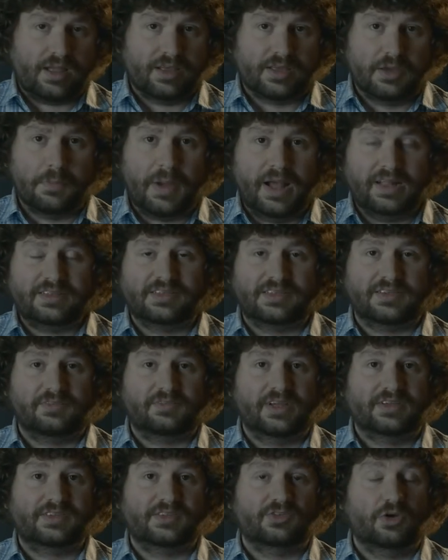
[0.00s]

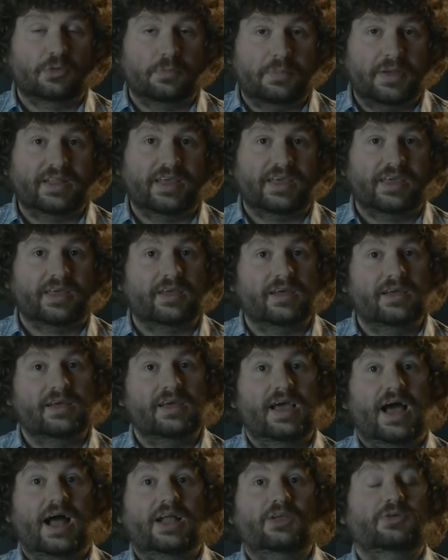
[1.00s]
competitiveness in your bidding,
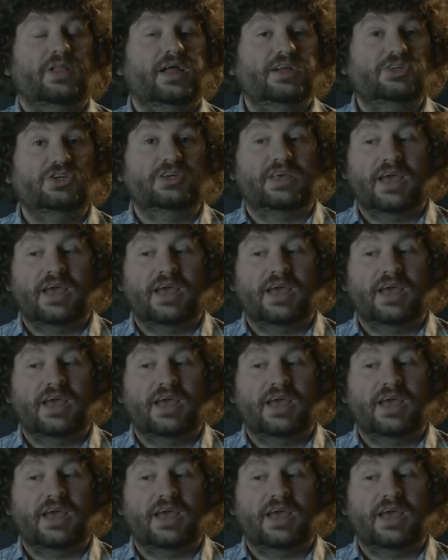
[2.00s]
and you'll actually